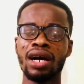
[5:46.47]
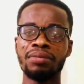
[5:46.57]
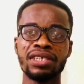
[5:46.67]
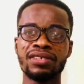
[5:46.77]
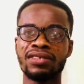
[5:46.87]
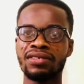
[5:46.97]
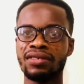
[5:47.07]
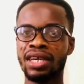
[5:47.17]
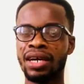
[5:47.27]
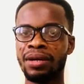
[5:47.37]

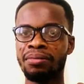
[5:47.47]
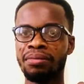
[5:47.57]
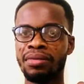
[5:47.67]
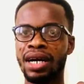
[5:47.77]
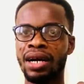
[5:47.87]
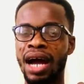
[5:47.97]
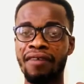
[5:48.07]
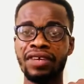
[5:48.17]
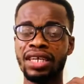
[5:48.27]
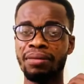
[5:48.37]
it's
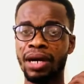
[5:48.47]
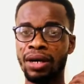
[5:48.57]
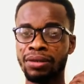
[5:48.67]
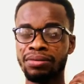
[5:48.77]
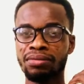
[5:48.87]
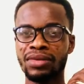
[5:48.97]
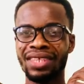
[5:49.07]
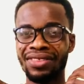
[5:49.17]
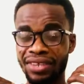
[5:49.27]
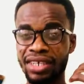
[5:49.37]
having about
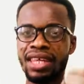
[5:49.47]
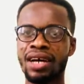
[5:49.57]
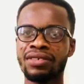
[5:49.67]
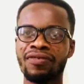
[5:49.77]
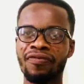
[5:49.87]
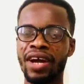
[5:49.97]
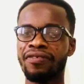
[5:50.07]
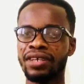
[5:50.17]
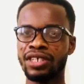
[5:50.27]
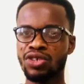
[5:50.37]

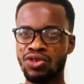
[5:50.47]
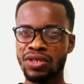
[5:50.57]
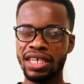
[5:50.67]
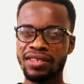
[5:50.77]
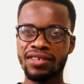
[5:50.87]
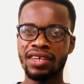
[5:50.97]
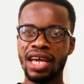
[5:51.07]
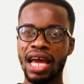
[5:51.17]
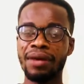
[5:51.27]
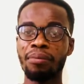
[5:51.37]
3,500 students
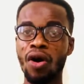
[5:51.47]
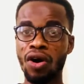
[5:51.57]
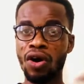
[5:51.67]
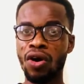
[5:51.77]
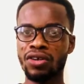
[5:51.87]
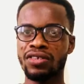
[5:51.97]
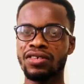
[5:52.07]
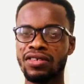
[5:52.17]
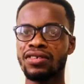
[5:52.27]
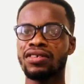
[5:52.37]
and more
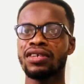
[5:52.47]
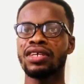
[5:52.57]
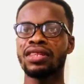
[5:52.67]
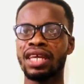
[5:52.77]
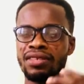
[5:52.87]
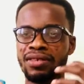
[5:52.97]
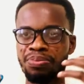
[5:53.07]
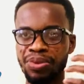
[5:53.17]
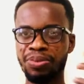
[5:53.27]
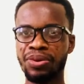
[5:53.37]
courses
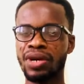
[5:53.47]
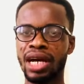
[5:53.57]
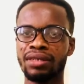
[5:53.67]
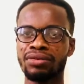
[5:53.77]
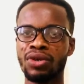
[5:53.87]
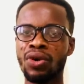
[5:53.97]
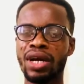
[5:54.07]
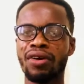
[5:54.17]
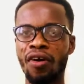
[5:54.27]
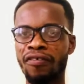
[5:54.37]
that people can go
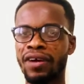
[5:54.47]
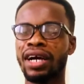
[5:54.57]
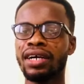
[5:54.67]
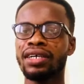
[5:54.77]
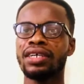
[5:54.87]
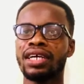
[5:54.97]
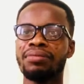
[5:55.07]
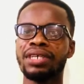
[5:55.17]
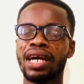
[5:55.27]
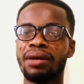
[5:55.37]
and offer and
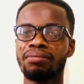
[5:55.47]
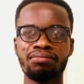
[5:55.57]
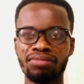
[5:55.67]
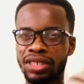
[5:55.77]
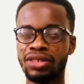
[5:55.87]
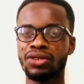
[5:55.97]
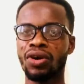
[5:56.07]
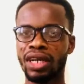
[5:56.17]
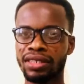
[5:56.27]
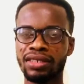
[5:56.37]
become great
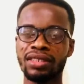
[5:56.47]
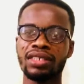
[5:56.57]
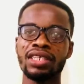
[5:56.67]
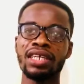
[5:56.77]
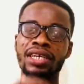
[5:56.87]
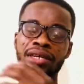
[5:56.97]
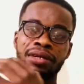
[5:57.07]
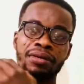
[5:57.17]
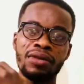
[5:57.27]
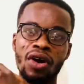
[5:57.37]
scholars.
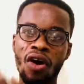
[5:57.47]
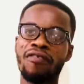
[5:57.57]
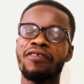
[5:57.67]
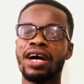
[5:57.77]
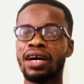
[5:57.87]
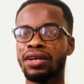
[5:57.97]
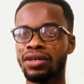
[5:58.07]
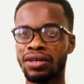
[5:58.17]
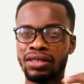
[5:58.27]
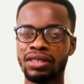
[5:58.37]
They offer
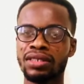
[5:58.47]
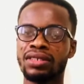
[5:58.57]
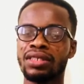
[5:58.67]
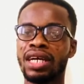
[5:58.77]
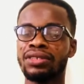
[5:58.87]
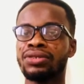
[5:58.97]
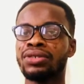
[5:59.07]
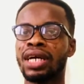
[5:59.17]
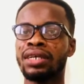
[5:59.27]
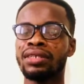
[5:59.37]
courses that you
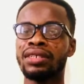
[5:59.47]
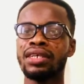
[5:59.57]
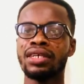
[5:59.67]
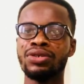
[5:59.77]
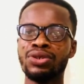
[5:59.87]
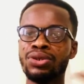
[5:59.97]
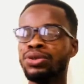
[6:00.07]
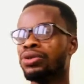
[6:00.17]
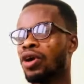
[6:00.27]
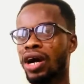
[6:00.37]
can
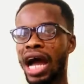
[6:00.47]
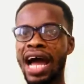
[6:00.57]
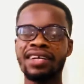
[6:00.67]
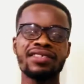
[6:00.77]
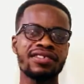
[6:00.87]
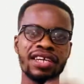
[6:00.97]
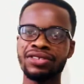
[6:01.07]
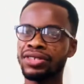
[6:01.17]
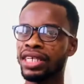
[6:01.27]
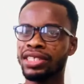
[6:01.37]
do arts,
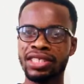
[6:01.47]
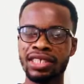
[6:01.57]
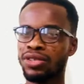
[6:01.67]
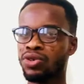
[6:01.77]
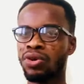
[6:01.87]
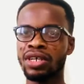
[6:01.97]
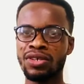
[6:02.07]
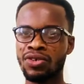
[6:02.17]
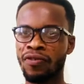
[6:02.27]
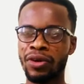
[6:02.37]
education, and so on and
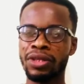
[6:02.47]
so forth.